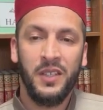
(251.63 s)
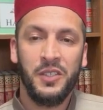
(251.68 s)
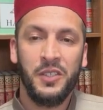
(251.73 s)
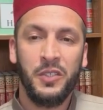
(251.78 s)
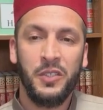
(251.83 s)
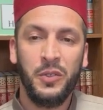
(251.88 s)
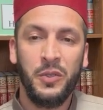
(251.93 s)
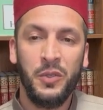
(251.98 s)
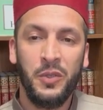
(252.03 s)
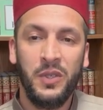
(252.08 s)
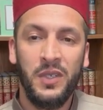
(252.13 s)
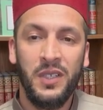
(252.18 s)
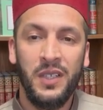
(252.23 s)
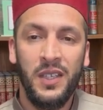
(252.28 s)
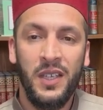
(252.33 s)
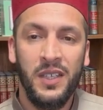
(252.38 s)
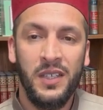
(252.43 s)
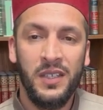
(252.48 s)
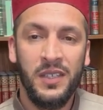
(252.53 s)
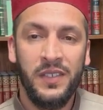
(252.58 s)
to
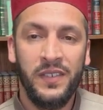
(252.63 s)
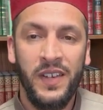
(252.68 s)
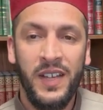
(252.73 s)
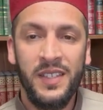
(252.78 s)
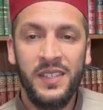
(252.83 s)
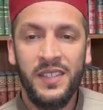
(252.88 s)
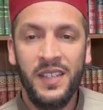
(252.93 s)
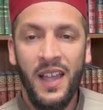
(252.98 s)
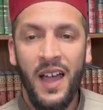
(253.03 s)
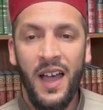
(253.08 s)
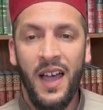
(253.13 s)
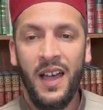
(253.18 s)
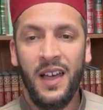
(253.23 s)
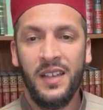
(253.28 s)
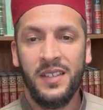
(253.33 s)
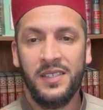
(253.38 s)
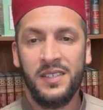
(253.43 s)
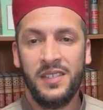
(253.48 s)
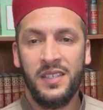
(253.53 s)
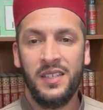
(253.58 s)
grant
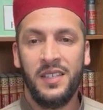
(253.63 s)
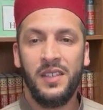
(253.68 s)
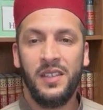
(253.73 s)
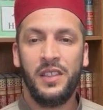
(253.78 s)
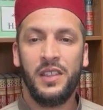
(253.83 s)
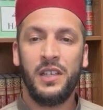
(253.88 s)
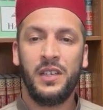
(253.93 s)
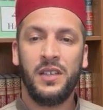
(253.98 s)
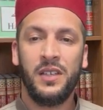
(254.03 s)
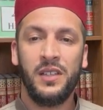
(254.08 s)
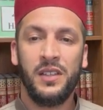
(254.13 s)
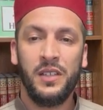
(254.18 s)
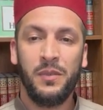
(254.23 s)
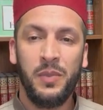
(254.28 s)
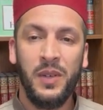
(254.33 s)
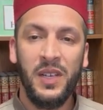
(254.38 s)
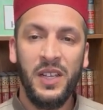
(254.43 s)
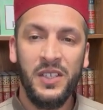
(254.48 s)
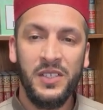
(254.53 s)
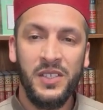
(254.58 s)
us the
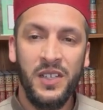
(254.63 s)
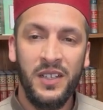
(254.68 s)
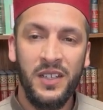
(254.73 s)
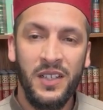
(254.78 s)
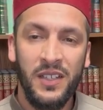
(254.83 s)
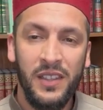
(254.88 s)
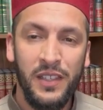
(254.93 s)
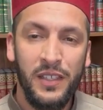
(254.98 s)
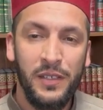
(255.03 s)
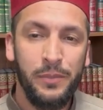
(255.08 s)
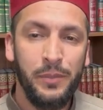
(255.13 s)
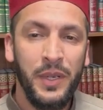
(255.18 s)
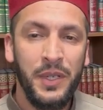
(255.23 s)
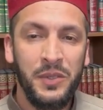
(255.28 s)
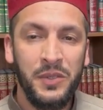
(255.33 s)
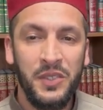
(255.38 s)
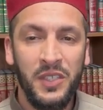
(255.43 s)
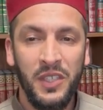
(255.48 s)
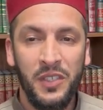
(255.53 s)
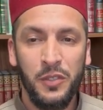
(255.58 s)
pleasure and the
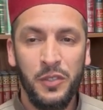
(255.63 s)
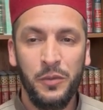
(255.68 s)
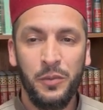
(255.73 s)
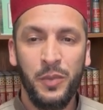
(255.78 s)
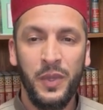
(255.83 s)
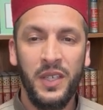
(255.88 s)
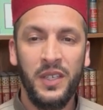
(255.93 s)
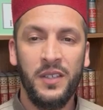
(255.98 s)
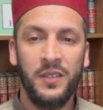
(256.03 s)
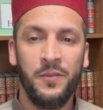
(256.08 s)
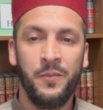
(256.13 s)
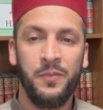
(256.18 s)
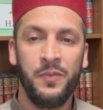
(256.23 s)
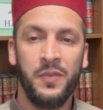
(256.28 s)
bounty to be